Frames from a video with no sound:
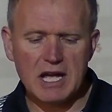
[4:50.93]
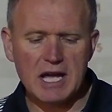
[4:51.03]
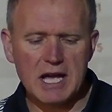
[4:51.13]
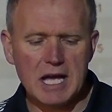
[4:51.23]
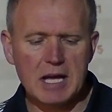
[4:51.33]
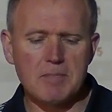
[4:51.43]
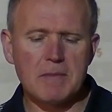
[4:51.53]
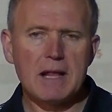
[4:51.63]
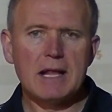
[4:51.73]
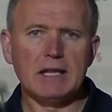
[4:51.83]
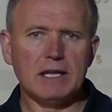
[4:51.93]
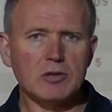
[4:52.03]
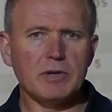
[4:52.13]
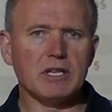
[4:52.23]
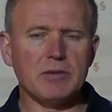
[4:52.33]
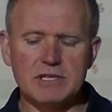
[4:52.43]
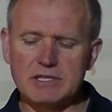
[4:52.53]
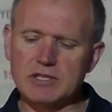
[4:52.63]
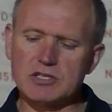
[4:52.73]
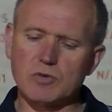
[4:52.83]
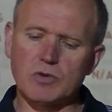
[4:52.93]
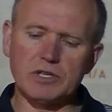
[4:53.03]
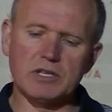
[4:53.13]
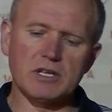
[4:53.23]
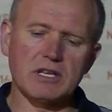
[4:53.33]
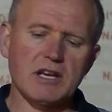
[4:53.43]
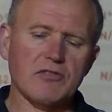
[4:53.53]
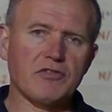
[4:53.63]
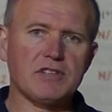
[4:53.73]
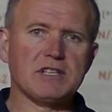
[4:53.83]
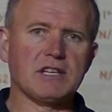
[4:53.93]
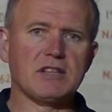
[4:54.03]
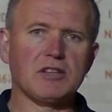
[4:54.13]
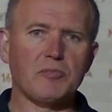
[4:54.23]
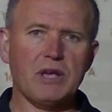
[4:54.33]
A little bit limited as to what you can get fitted in the